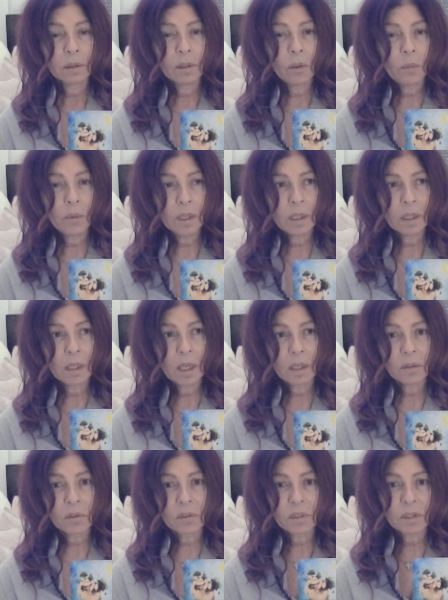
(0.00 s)
going
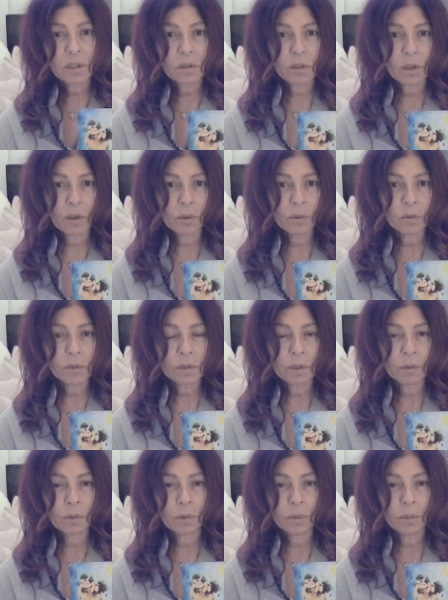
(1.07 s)
against those
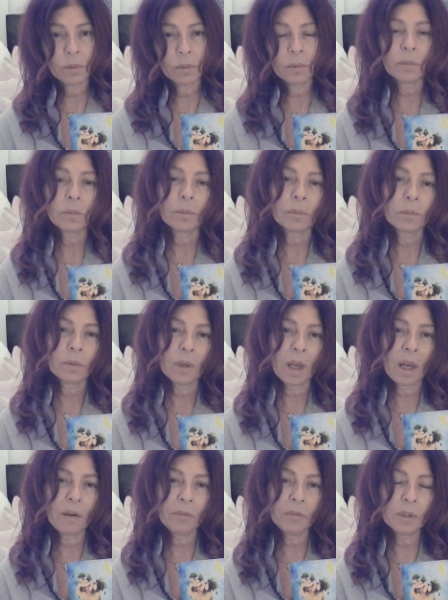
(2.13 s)
who
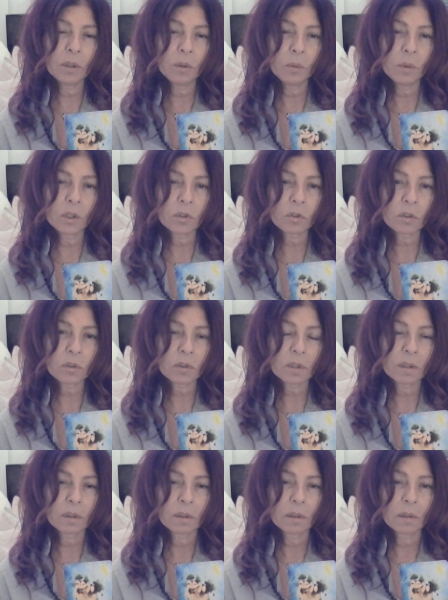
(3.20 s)
have ill wishes,
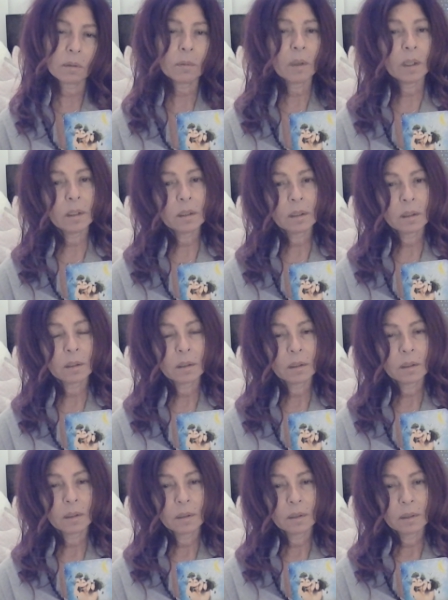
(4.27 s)
right?
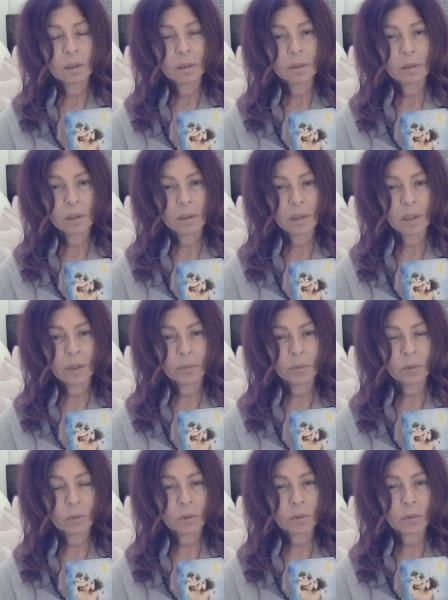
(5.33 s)
out
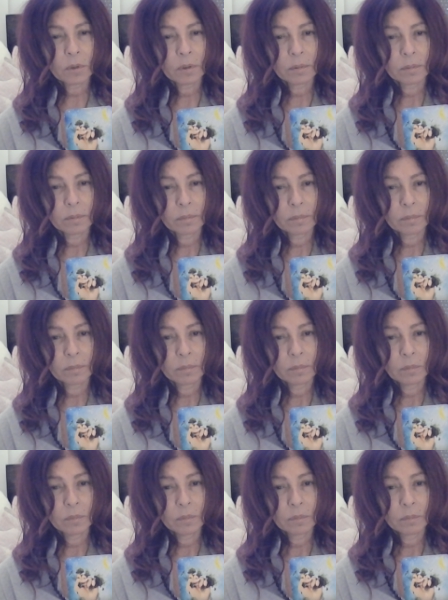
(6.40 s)
in the world.
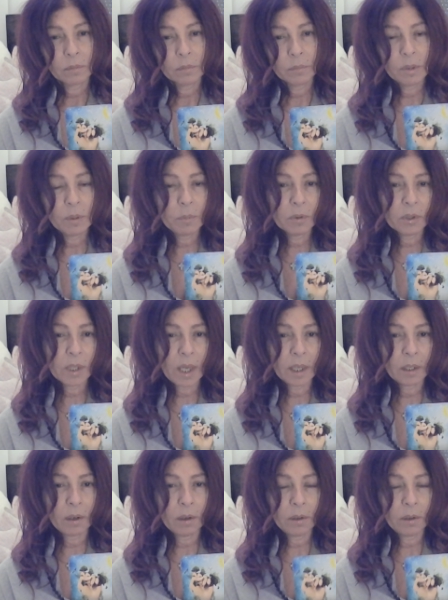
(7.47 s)
People that